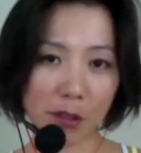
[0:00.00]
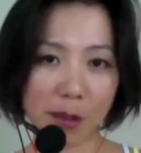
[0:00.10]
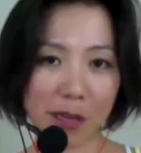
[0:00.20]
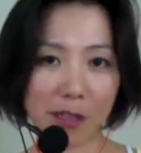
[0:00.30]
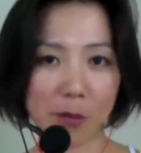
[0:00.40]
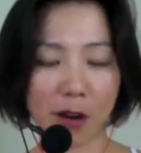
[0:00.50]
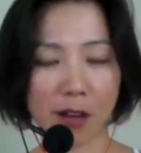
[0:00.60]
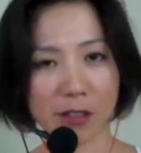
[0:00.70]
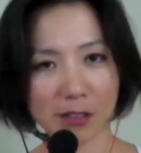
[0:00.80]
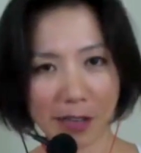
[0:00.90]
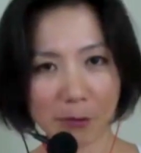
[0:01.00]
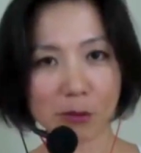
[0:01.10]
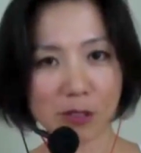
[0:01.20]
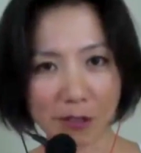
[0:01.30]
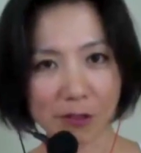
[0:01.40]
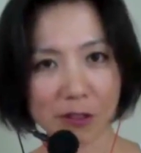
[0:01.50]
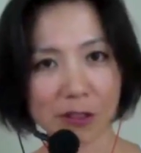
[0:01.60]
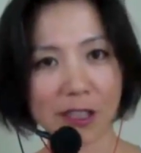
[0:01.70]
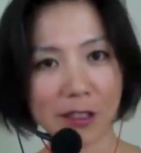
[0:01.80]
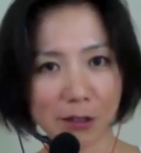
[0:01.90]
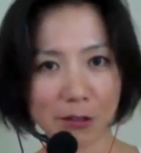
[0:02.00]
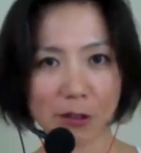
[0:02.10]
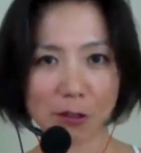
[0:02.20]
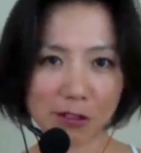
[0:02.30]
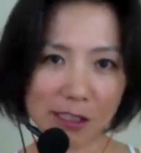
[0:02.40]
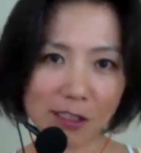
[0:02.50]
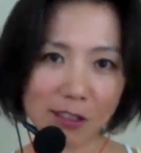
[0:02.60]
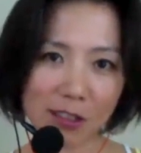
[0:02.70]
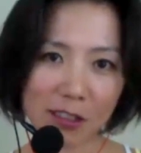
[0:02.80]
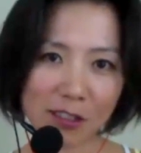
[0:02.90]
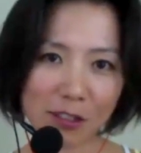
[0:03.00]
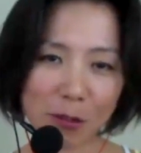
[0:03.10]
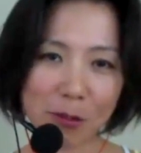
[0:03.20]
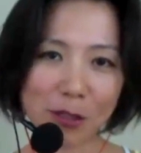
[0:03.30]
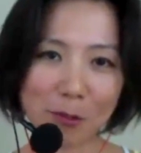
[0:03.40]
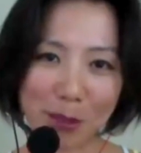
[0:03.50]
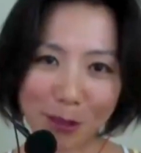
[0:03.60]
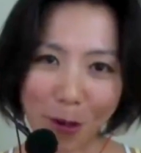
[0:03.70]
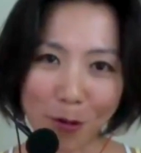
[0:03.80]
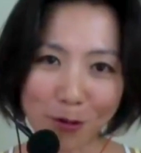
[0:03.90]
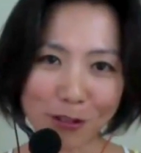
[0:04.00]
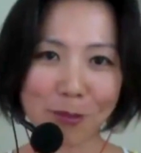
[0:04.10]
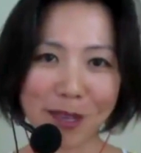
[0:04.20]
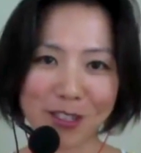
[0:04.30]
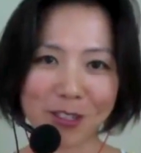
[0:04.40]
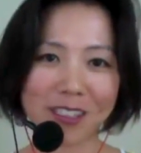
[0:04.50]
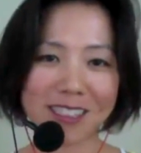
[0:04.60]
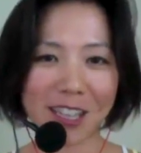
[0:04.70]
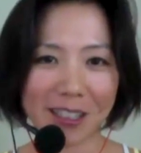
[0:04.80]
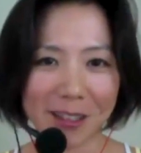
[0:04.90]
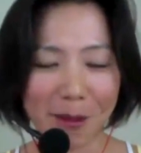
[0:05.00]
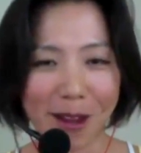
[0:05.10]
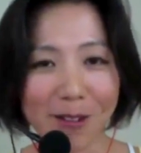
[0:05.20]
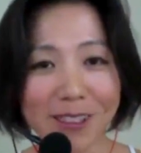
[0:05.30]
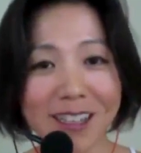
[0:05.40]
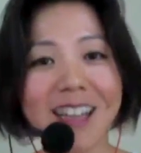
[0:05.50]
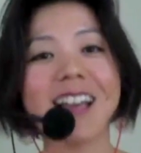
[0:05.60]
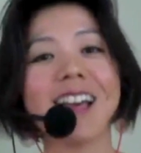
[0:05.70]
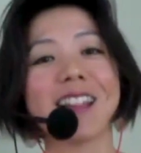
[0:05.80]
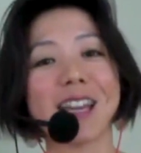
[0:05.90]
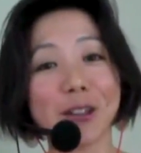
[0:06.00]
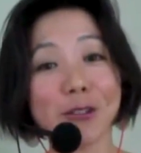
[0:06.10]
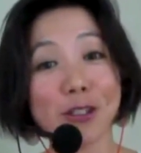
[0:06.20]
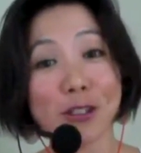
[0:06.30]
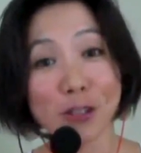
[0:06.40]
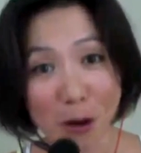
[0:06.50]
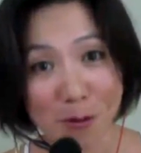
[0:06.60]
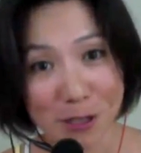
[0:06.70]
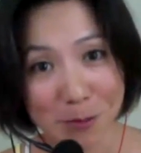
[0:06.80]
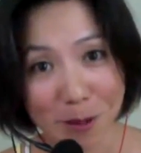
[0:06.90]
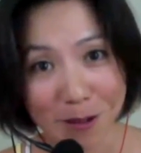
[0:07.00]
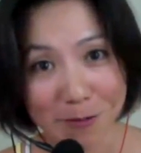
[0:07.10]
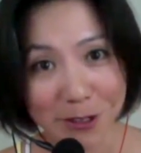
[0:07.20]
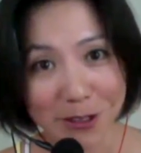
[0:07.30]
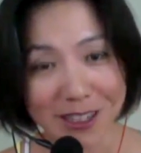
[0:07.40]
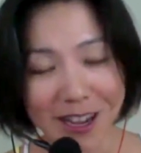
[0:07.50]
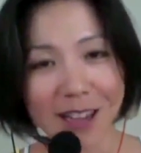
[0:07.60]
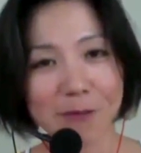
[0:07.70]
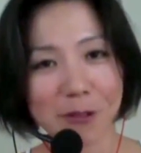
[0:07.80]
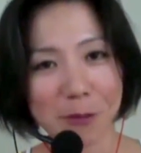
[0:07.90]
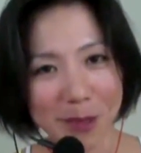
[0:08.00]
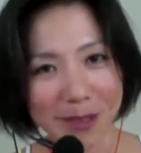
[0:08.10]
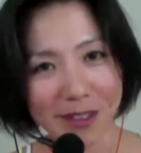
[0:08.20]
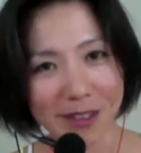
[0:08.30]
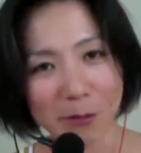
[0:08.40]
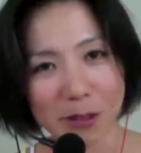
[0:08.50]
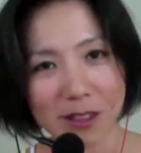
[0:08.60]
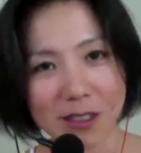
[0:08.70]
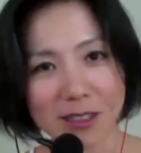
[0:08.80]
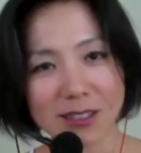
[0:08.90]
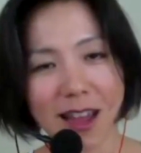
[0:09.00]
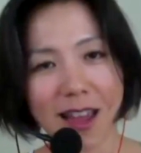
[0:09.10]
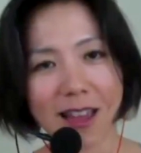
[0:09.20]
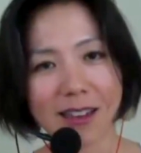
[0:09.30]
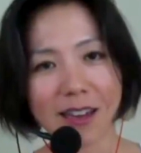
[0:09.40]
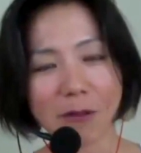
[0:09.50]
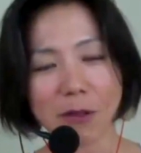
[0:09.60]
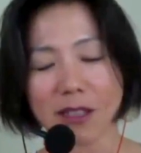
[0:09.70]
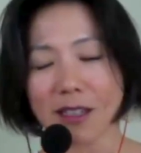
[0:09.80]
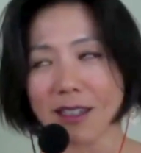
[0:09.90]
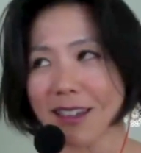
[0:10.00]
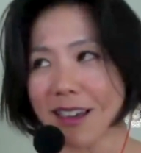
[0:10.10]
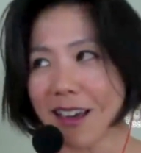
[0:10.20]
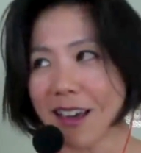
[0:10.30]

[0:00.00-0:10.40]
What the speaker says: the Humanity Project, I will definitely include those links on the description below, so make sure to check them out. Thank you so much, Bob, for your time, for being here with us, and I really